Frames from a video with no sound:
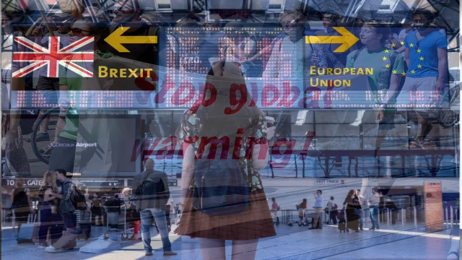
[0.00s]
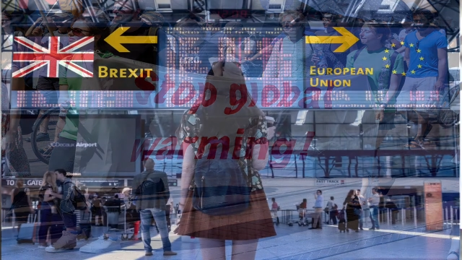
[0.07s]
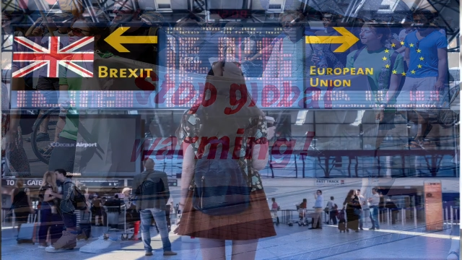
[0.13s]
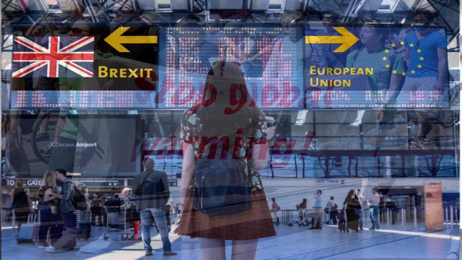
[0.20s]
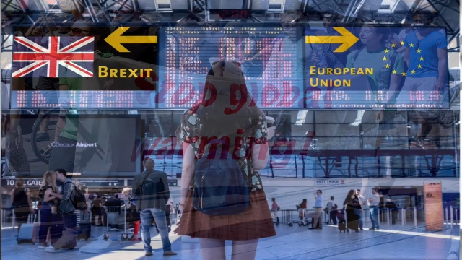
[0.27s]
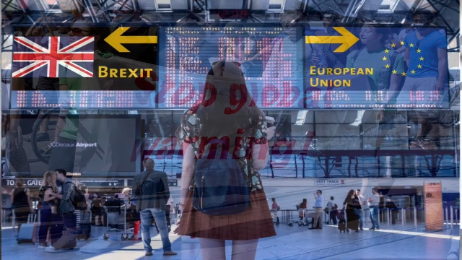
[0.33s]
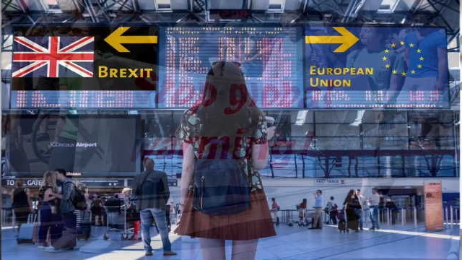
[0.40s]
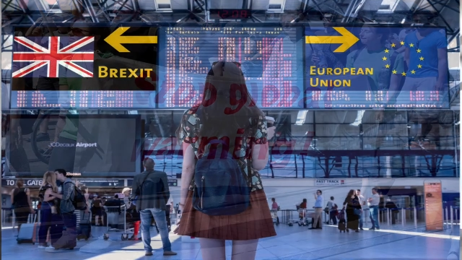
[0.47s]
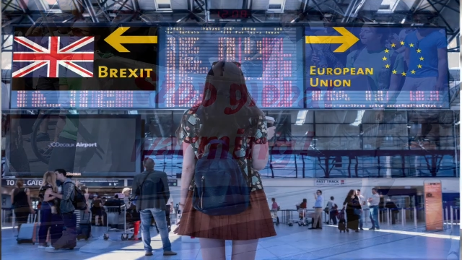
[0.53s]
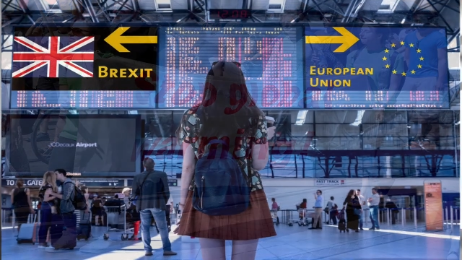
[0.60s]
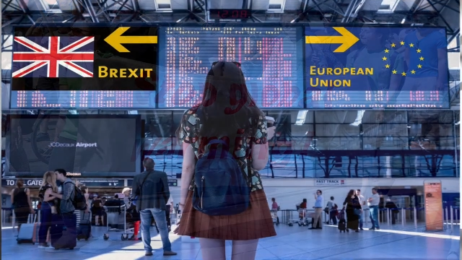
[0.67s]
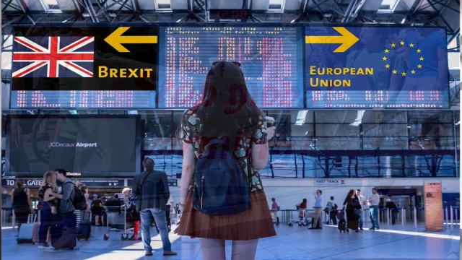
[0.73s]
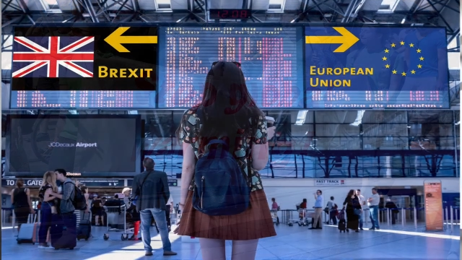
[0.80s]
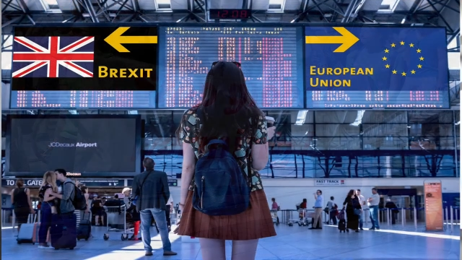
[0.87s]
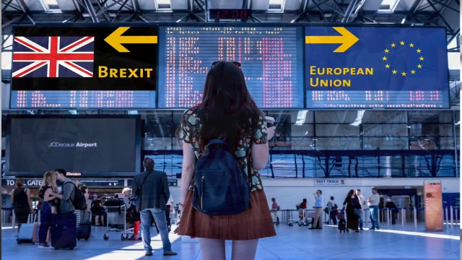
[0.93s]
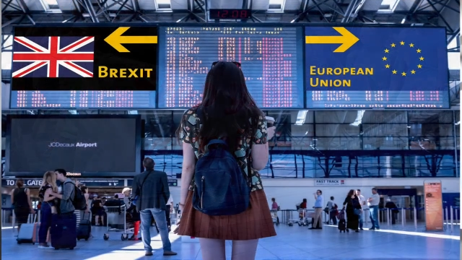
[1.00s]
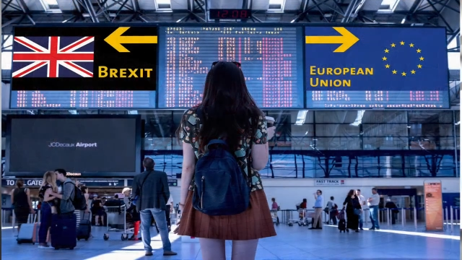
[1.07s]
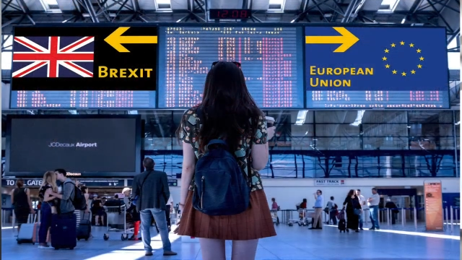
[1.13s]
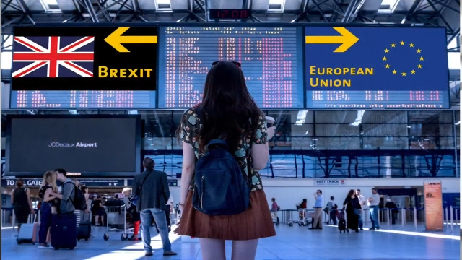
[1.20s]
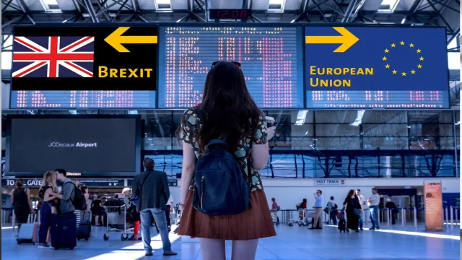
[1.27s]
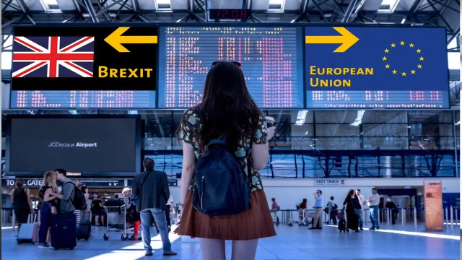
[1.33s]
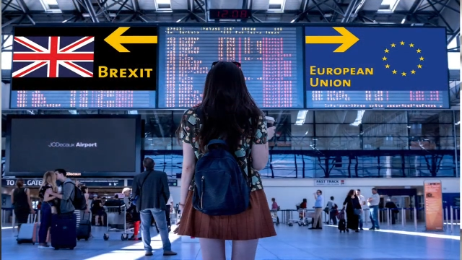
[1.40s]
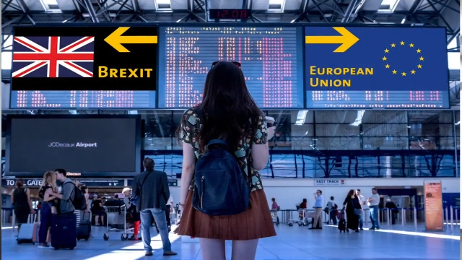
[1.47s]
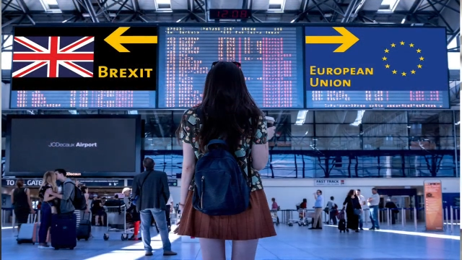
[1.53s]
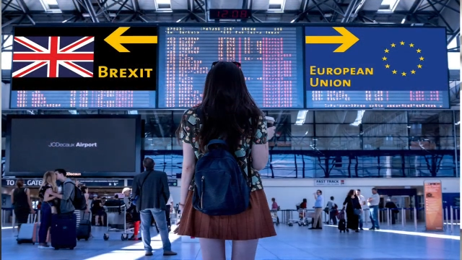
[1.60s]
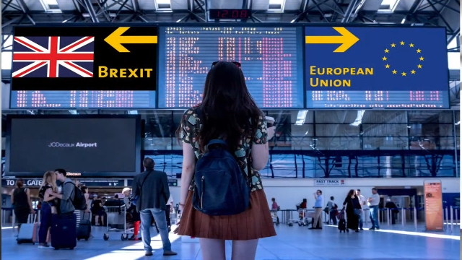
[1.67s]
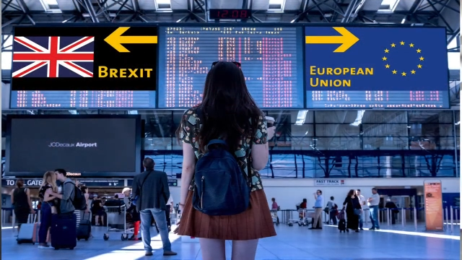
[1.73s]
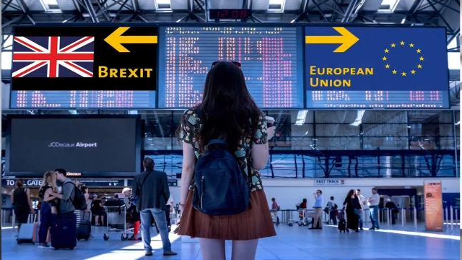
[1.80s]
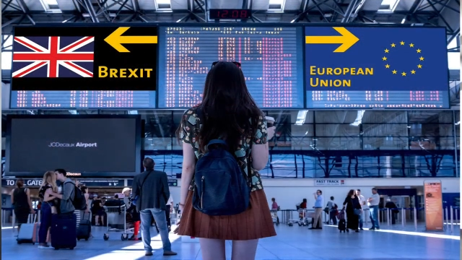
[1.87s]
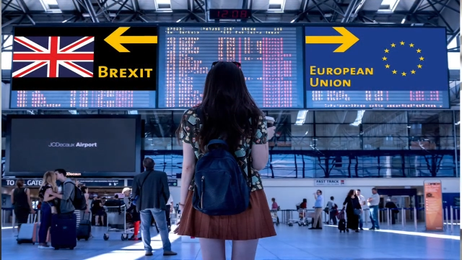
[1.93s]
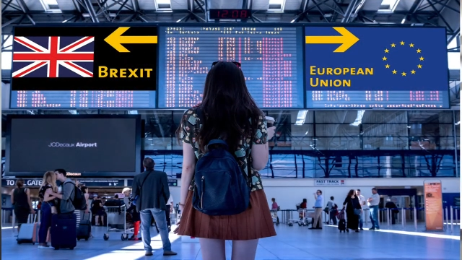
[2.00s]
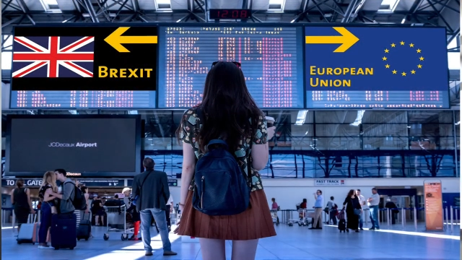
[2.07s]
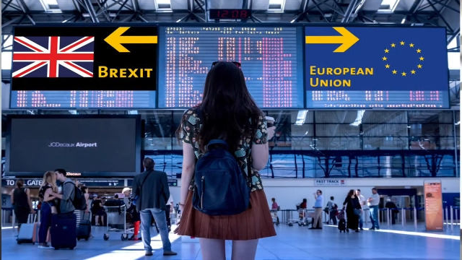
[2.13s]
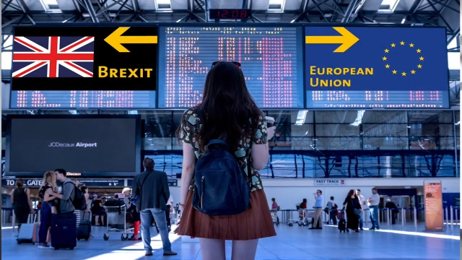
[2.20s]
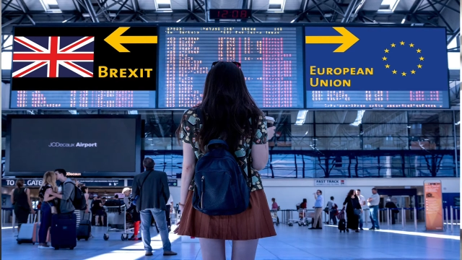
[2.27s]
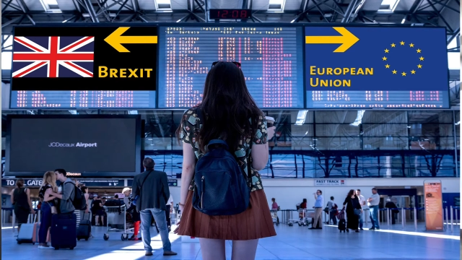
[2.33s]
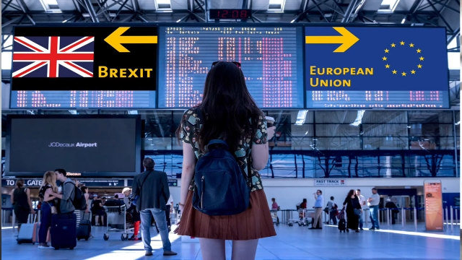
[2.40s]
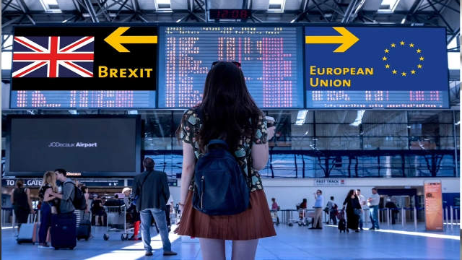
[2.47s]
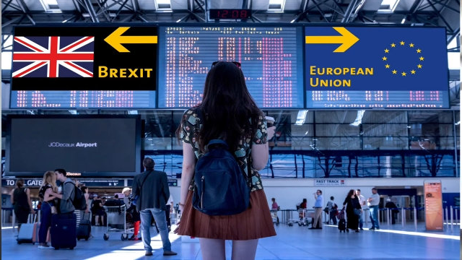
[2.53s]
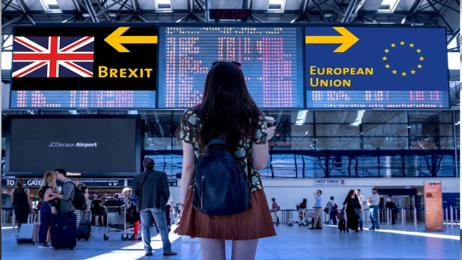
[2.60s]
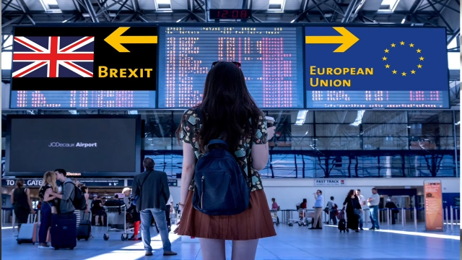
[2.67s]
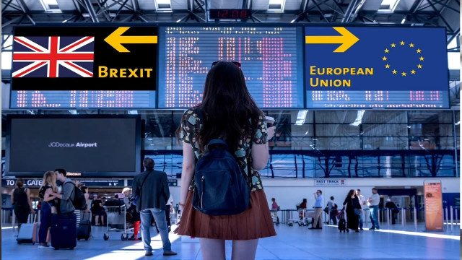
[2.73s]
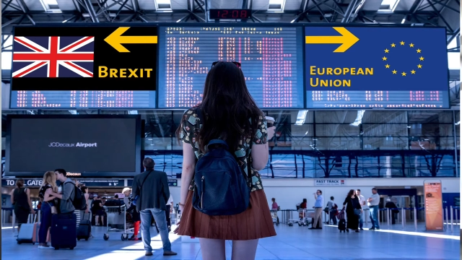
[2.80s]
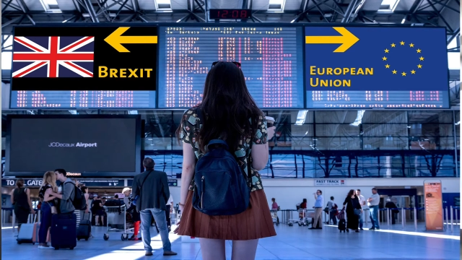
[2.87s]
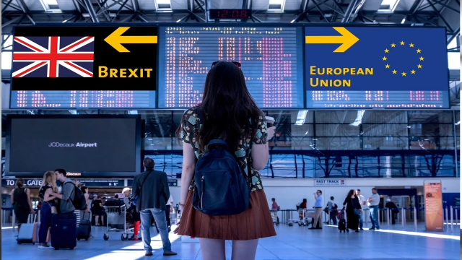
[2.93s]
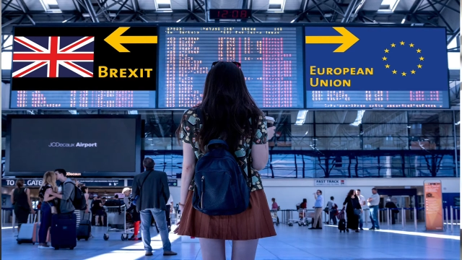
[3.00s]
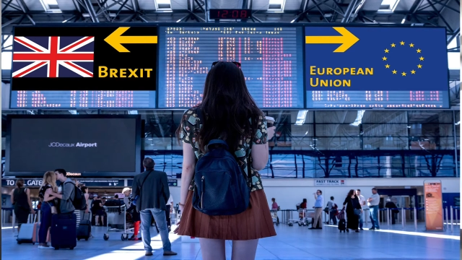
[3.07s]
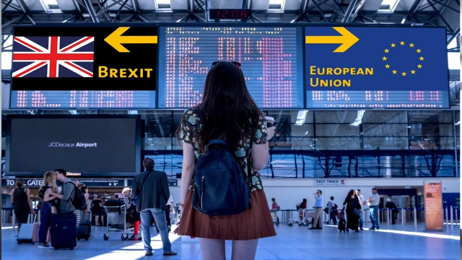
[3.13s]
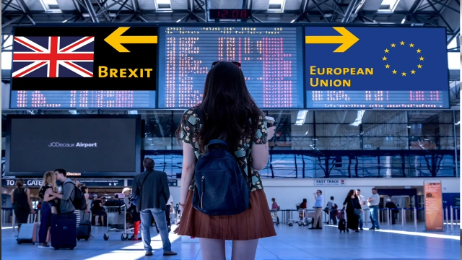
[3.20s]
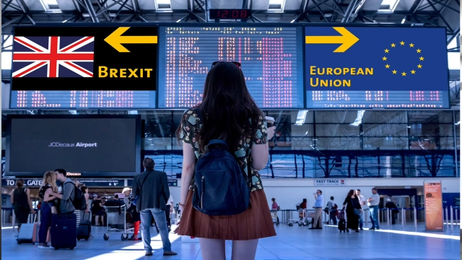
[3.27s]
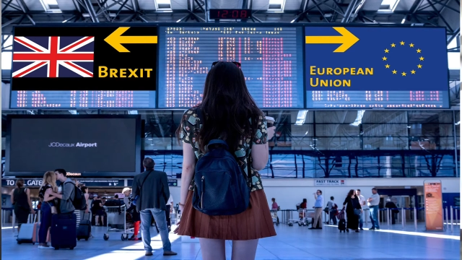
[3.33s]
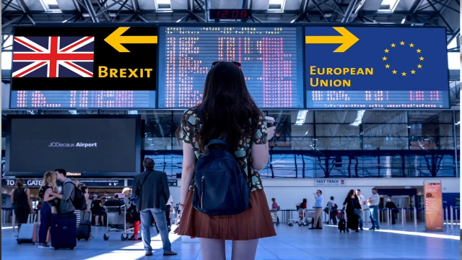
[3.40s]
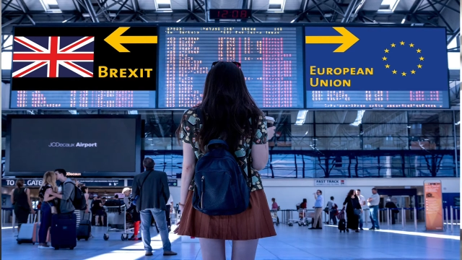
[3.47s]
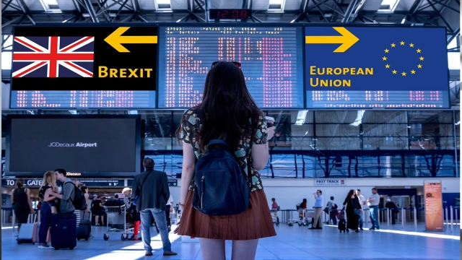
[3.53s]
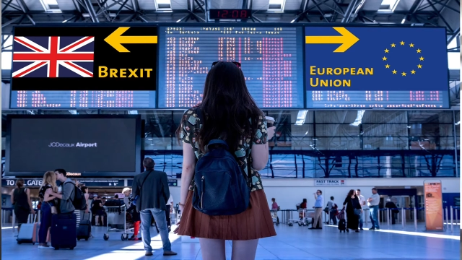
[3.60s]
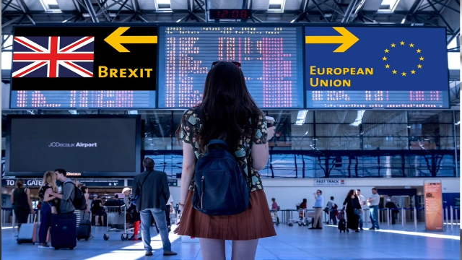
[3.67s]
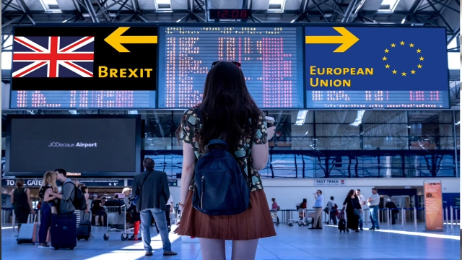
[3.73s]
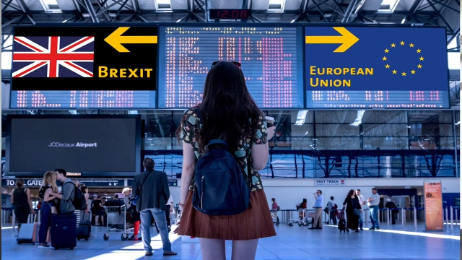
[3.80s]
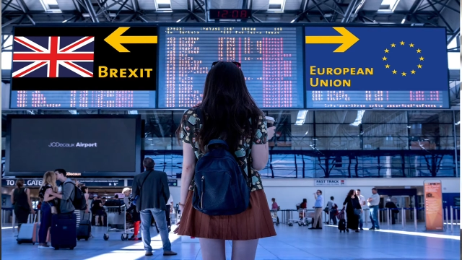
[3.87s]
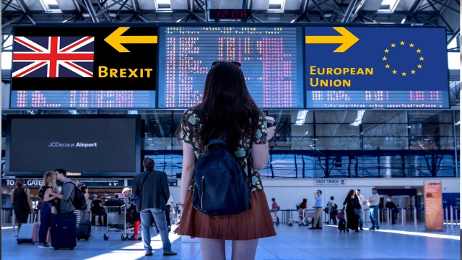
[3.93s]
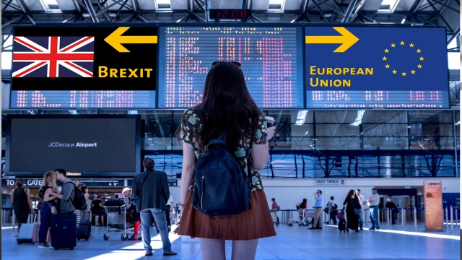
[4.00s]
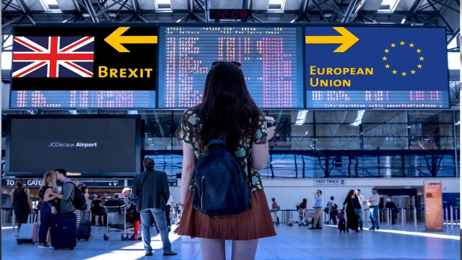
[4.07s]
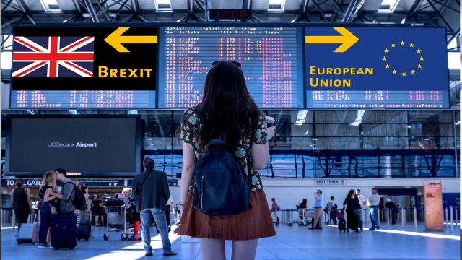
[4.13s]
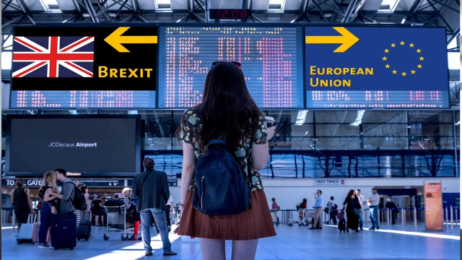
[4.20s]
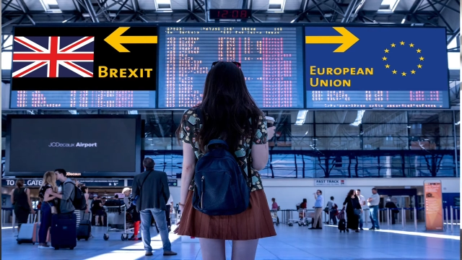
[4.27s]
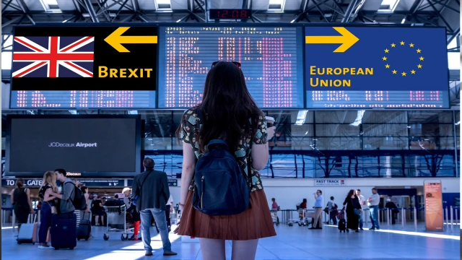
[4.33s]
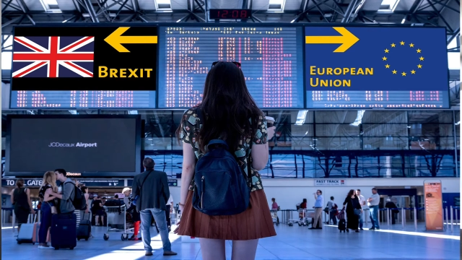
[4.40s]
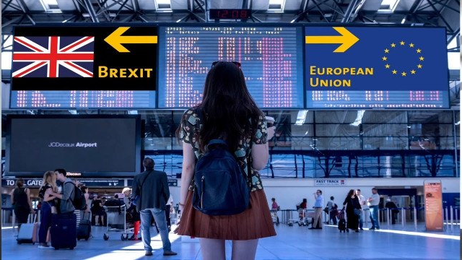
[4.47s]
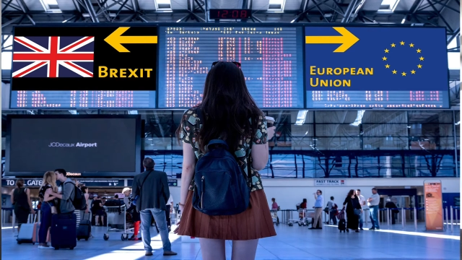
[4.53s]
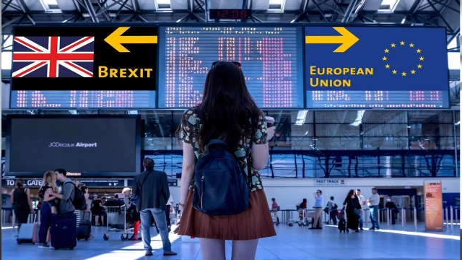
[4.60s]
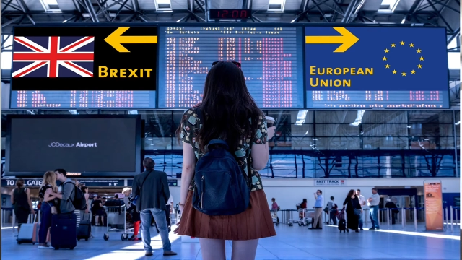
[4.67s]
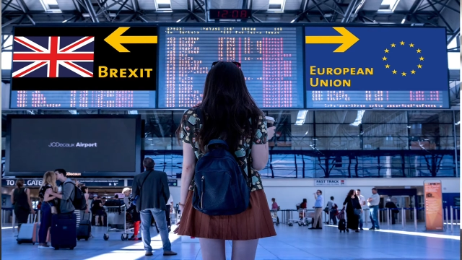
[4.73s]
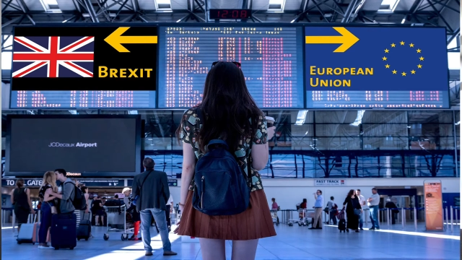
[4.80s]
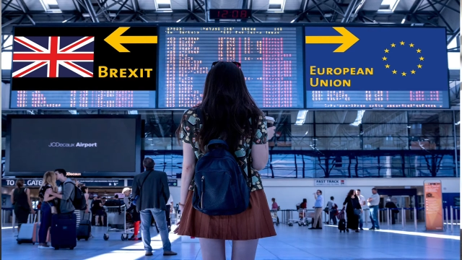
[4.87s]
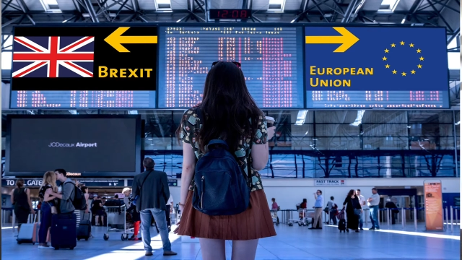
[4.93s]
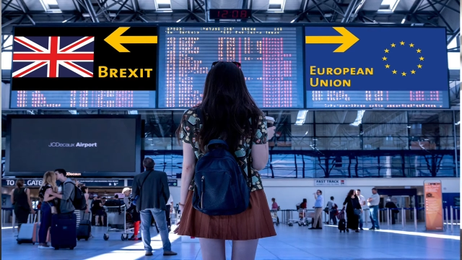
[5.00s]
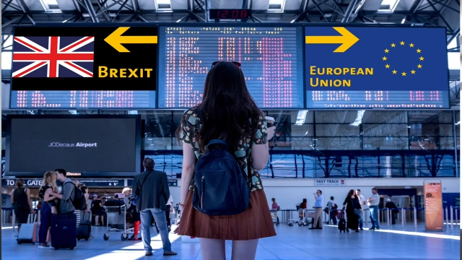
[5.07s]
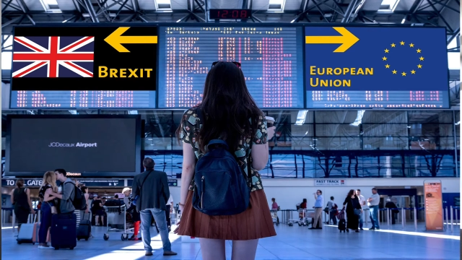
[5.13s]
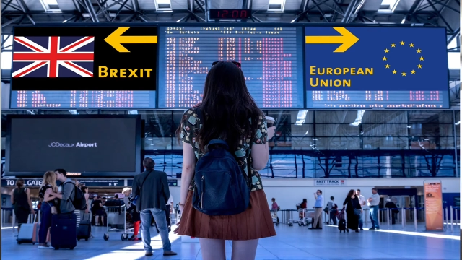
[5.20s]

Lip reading: (no speaker visible)